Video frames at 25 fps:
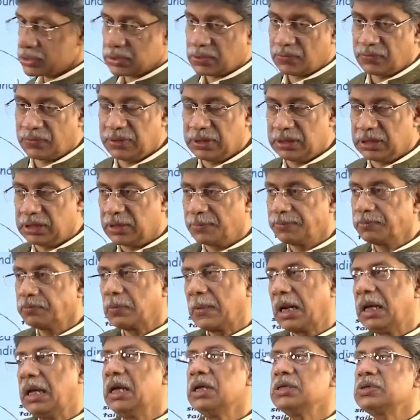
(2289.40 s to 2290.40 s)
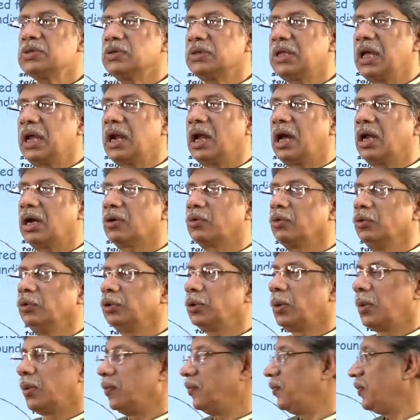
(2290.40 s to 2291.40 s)
of heat. So there are going
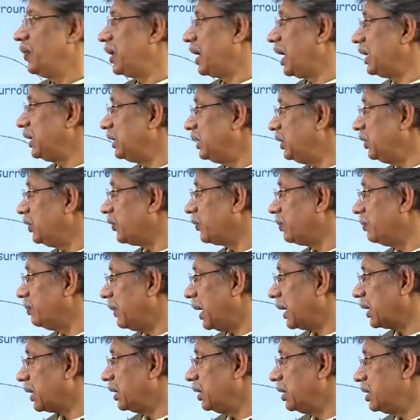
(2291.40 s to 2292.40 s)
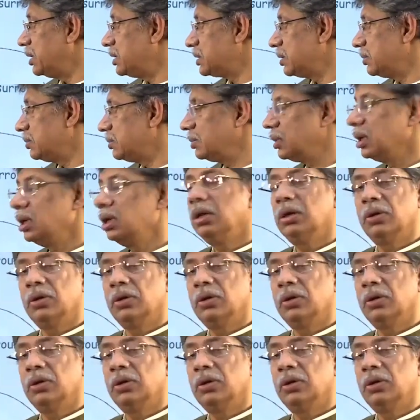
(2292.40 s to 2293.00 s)
to be a variety of mechanism